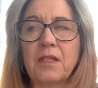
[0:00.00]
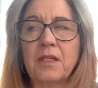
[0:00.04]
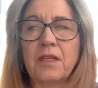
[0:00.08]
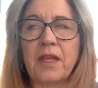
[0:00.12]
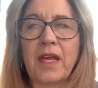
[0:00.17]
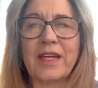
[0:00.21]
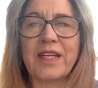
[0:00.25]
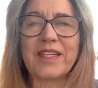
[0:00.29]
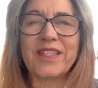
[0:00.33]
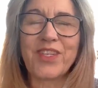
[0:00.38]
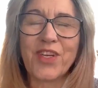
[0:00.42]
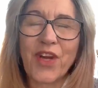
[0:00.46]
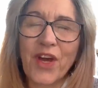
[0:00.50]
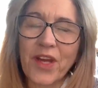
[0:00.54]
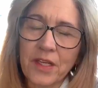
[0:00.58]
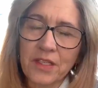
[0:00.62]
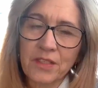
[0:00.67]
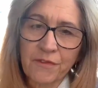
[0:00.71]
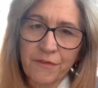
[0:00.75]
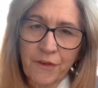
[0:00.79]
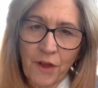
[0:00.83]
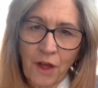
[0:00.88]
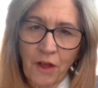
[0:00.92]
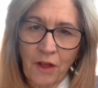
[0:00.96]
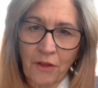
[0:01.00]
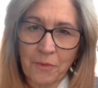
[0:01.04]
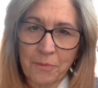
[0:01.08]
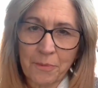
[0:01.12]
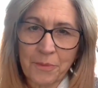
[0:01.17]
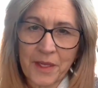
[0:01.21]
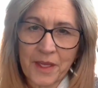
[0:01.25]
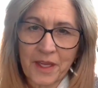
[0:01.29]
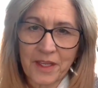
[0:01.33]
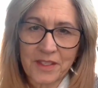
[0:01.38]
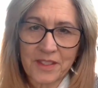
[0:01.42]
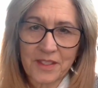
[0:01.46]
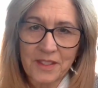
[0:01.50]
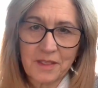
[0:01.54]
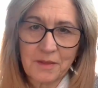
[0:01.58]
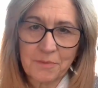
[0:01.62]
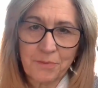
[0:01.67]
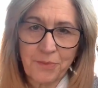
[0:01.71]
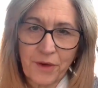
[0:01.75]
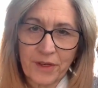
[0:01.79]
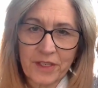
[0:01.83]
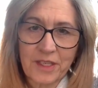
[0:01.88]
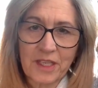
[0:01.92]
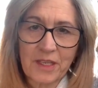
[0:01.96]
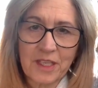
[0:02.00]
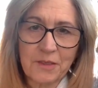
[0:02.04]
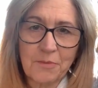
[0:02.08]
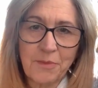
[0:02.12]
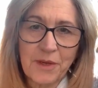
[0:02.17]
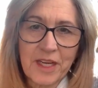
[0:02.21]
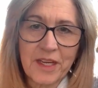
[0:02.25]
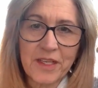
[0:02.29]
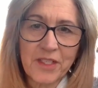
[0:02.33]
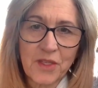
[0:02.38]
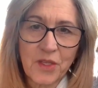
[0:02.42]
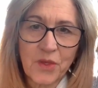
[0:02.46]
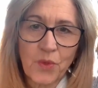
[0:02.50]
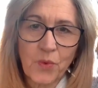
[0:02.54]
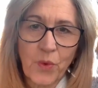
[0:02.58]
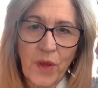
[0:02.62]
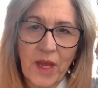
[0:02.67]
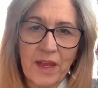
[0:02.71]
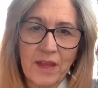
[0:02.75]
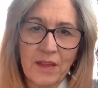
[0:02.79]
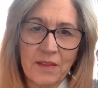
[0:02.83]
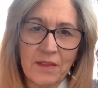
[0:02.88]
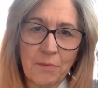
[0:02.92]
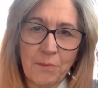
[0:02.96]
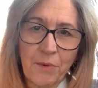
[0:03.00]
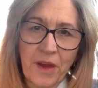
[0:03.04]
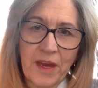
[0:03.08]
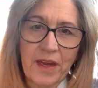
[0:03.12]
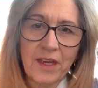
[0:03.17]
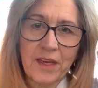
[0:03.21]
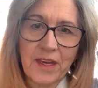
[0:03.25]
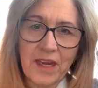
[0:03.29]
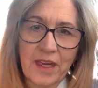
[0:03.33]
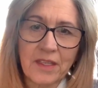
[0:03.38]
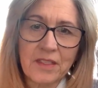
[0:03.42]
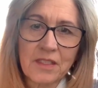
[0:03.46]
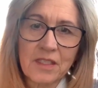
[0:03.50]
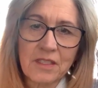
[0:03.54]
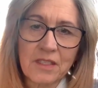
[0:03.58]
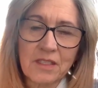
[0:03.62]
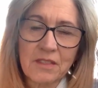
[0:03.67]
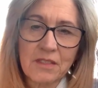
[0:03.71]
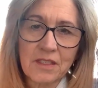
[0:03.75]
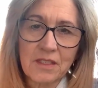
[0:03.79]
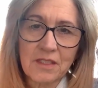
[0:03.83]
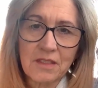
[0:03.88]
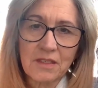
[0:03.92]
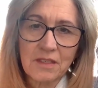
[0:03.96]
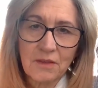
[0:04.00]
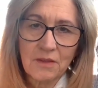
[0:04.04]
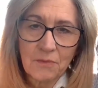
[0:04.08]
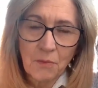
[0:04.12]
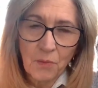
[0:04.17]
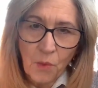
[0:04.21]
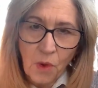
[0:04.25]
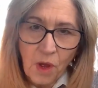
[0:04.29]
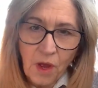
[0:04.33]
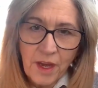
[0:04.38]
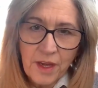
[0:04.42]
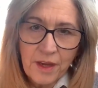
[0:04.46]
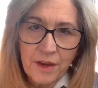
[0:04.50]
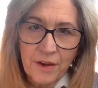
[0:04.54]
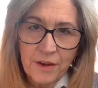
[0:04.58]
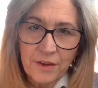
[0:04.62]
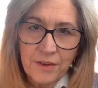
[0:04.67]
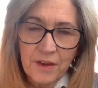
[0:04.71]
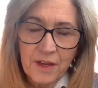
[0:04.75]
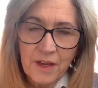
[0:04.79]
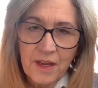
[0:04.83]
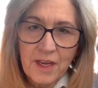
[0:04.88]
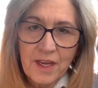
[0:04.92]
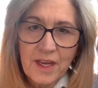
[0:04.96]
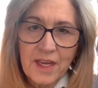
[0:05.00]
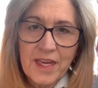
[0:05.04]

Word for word: in and, and it's not his fault because of the brain because of the way the brain gets wired